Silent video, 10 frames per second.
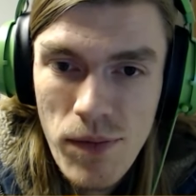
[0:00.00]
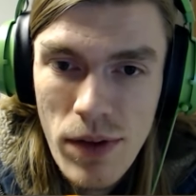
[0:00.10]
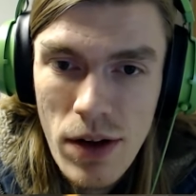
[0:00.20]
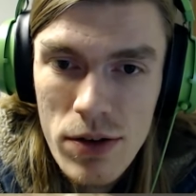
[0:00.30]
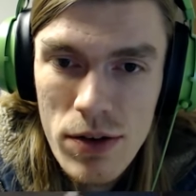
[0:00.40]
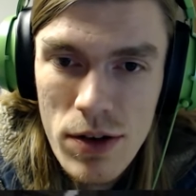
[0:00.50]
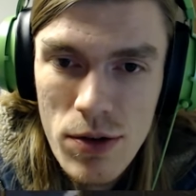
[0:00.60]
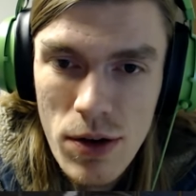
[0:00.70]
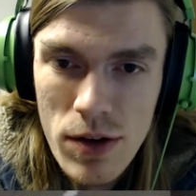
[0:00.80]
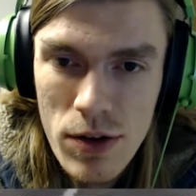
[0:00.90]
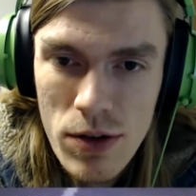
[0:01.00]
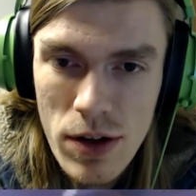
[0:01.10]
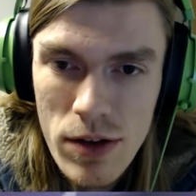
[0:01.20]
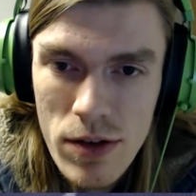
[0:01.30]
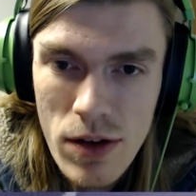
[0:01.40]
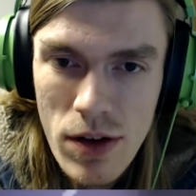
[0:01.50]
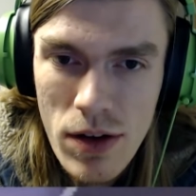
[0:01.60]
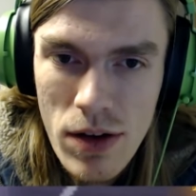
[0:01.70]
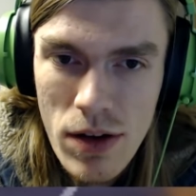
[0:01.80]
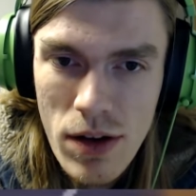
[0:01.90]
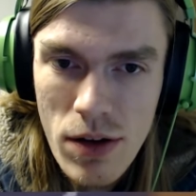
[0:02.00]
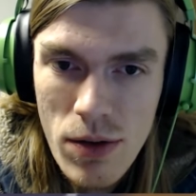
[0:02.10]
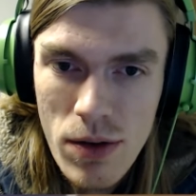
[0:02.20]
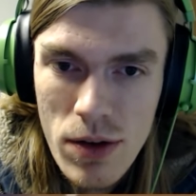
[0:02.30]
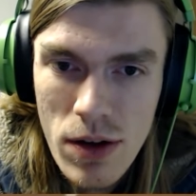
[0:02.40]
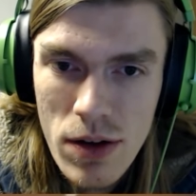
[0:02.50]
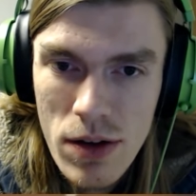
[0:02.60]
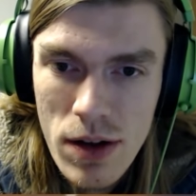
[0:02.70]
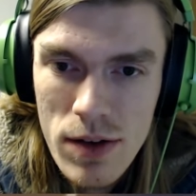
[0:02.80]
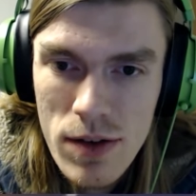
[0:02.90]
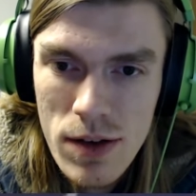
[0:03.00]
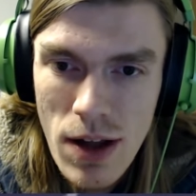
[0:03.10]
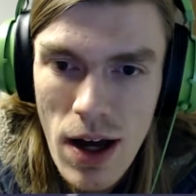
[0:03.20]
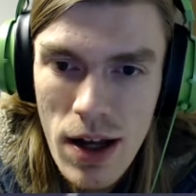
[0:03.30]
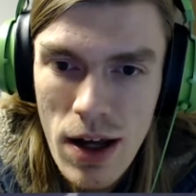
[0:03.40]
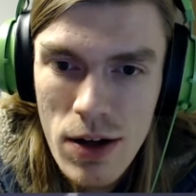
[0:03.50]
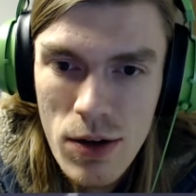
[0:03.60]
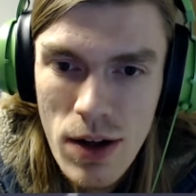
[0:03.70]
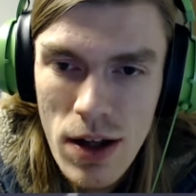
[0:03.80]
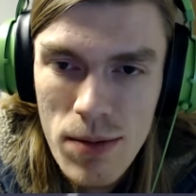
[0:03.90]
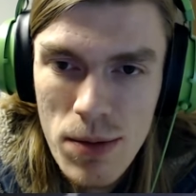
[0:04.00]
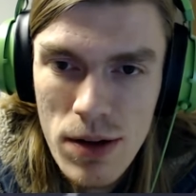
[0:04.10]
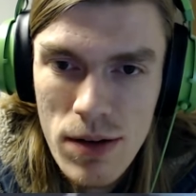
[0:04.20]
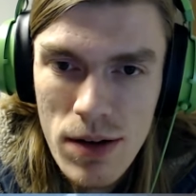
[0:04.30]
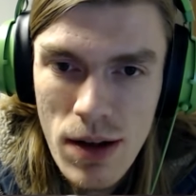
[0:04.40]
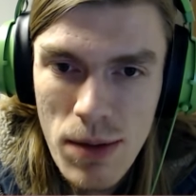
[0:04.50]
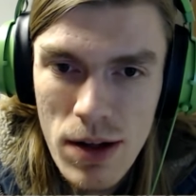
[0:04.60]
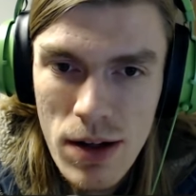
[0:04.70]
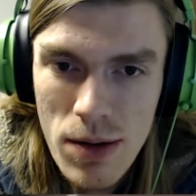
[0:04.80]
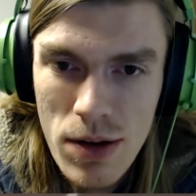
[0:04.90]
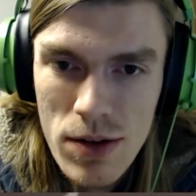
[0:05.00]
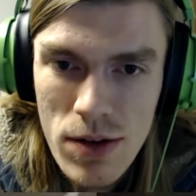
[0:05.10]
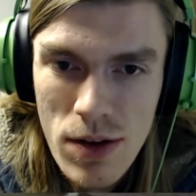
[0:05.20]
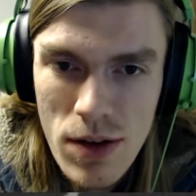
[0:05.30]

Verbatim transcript: That's what's this race, I just realized. Oh, okay. That's not how to do that, but I made it anyways.